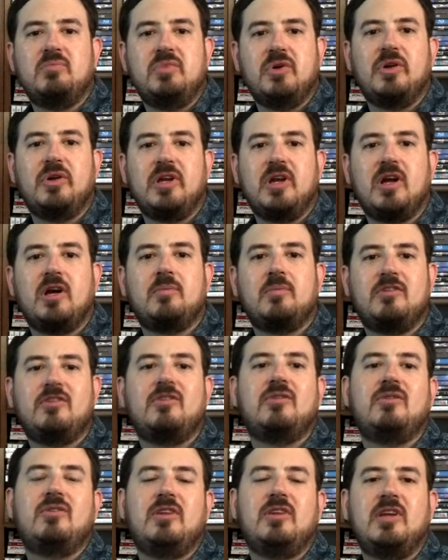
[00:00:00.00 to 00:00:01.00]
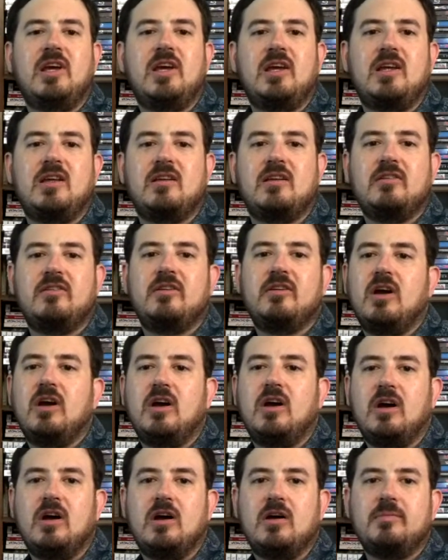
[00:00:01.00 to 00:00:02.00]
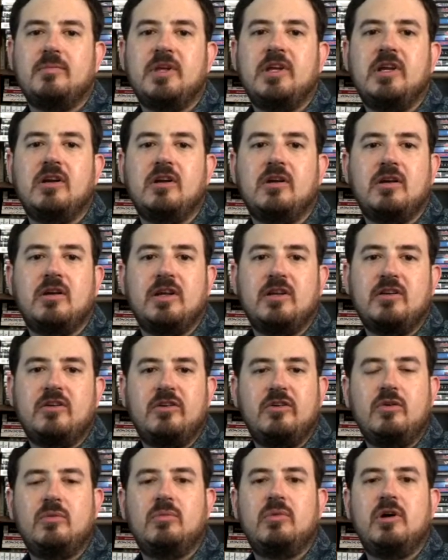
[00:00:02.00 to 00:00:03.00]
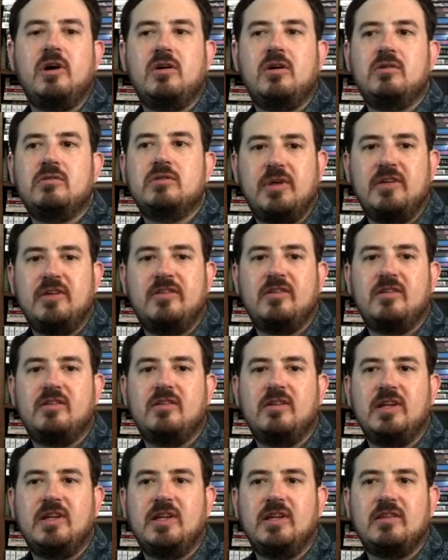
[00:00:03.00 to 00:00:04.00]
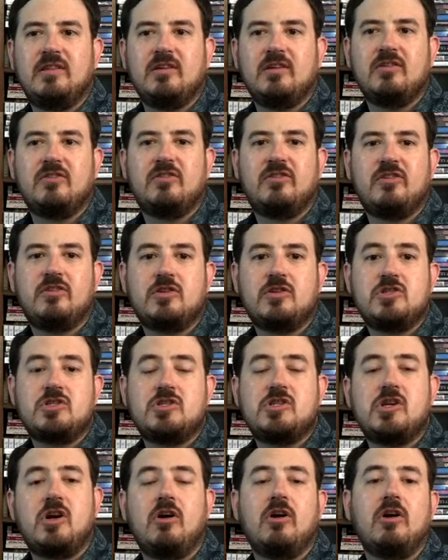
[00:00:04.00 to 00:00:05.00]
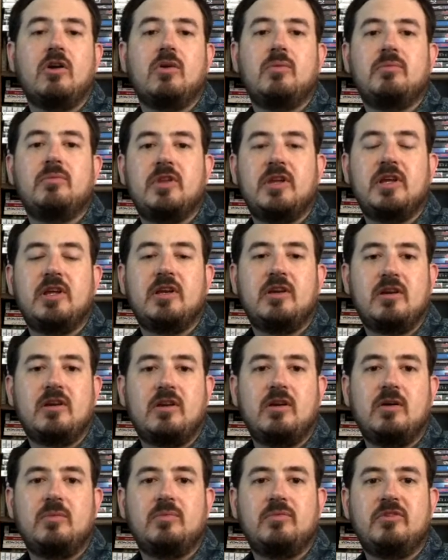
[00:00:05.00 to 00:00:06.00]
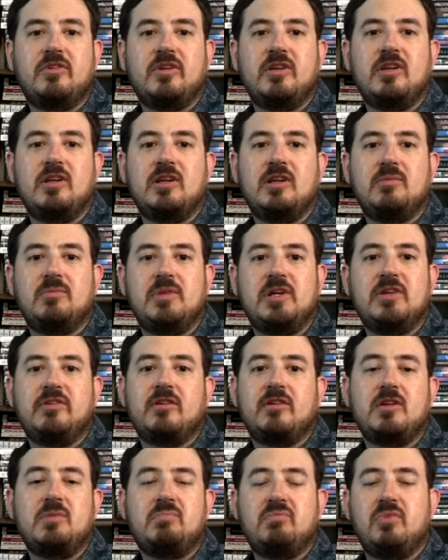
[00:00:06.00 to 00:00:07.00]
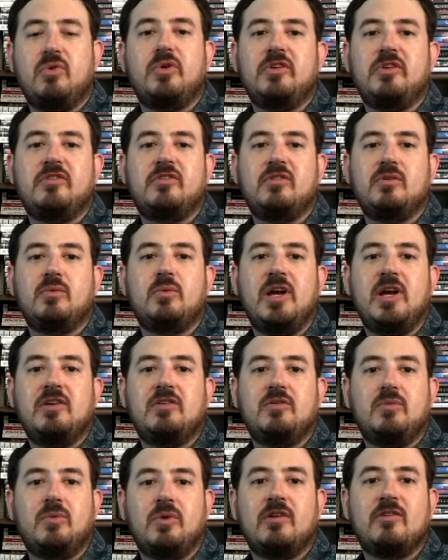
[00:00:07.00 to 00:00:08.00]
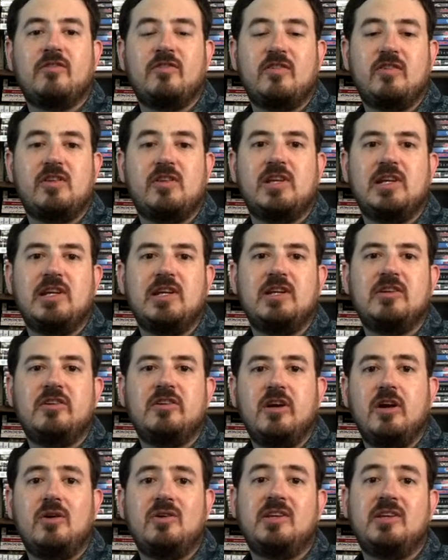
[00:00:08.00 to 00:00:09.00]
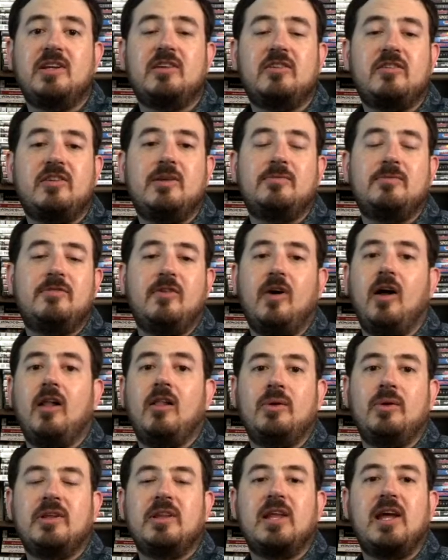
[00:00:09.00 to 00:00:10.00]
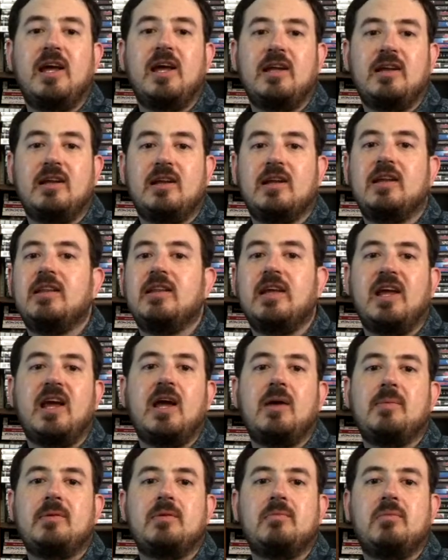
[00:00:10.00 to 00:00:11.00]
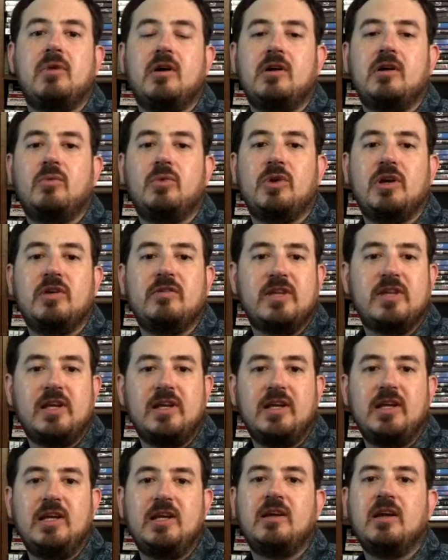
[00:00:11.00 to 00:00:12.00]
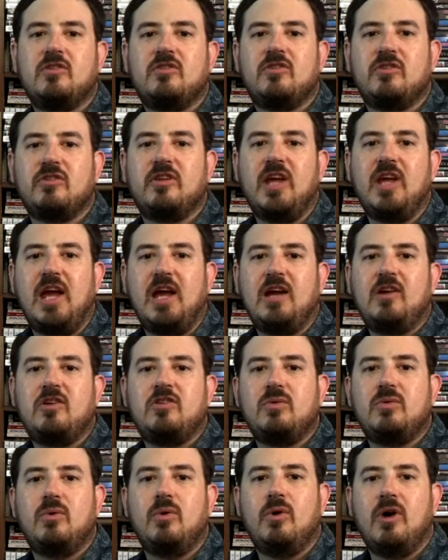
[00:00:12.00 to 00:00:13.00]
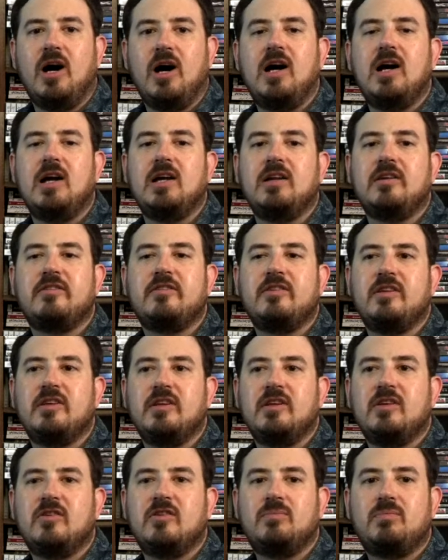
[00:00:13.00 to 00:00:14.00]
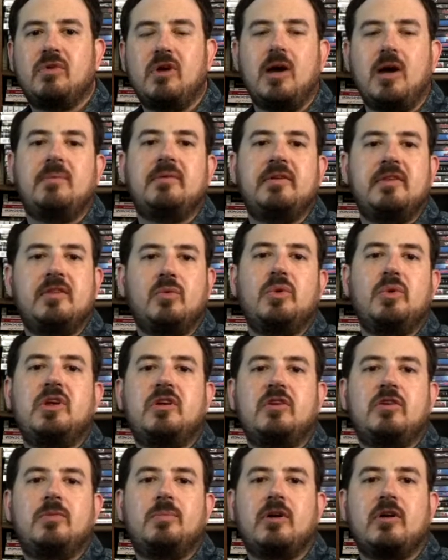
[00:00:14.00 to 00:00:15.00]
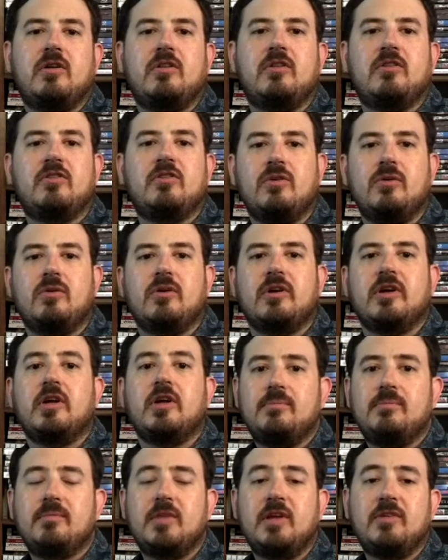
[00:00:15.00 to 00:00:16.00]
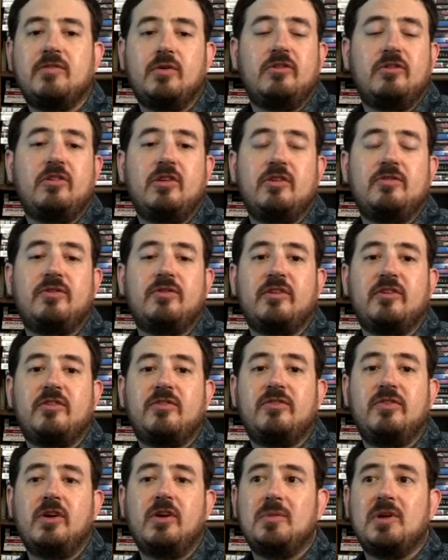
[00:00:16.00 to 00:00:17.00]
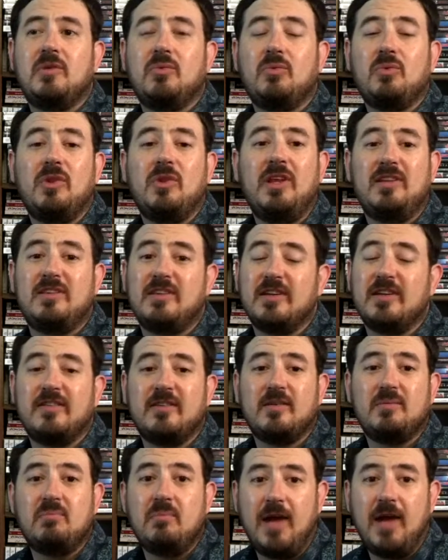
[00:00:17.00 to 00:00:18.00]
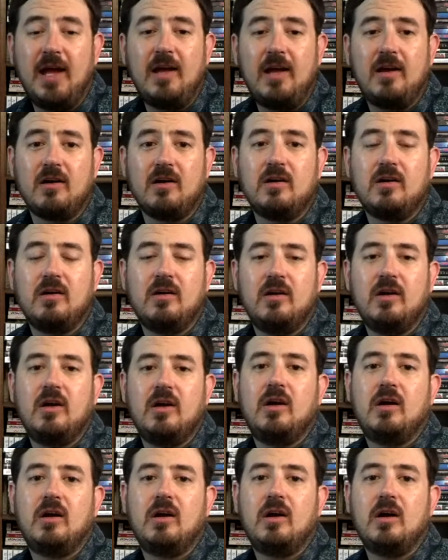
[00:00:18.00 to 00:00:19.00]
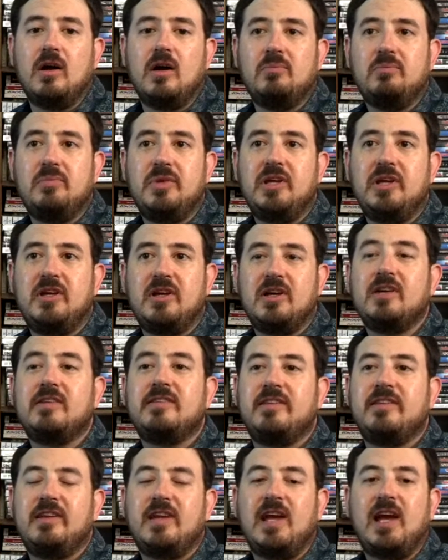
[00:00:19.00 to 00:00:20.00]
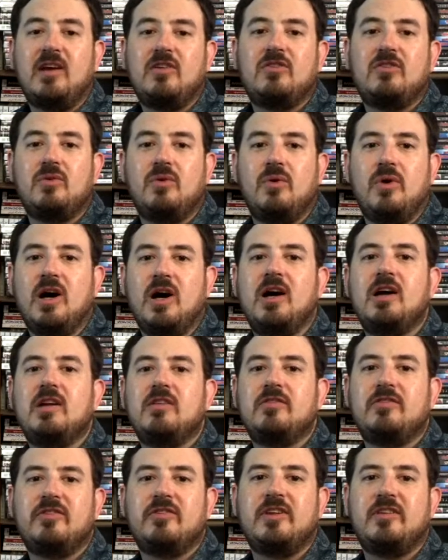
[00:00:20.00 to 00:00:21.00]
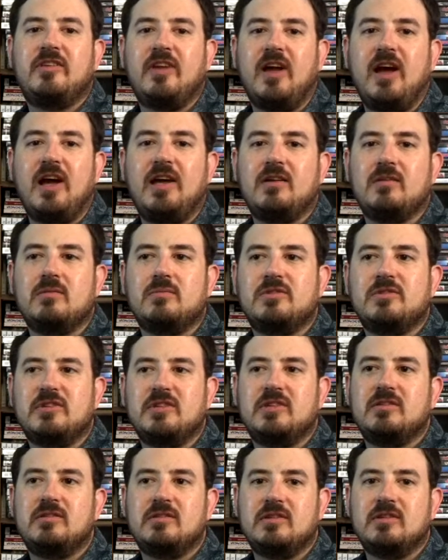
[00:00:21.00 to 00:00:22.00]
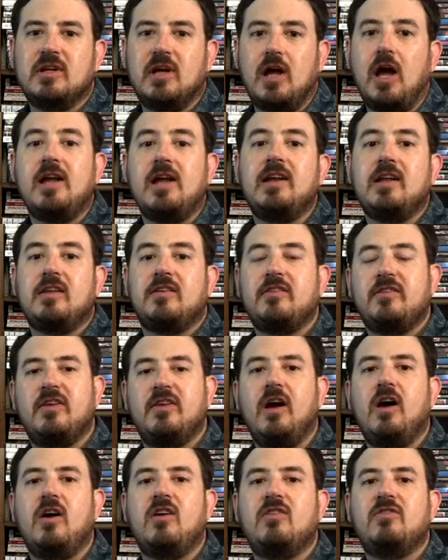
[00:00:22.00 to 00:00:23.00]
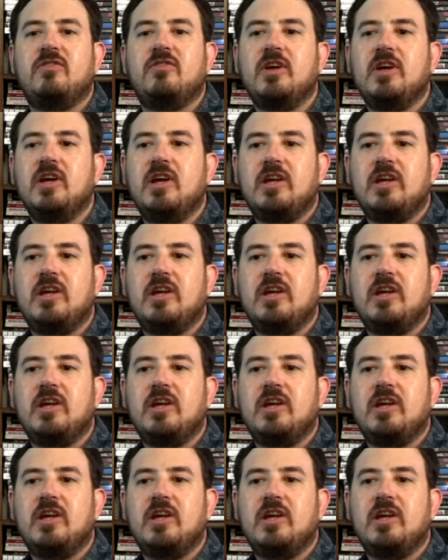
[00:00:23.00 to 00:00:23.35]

building up to the end. Here in Kubo, basically there's this charm that comes in and it basically points the way to wherever they need to go, and they just keep following that and they happen upon whatever they need. So the actual hunt is probably the weakest part of the story. Unfortunately for this film, it really doesn't matter. Because the actual hunt for these items, the hunt itself,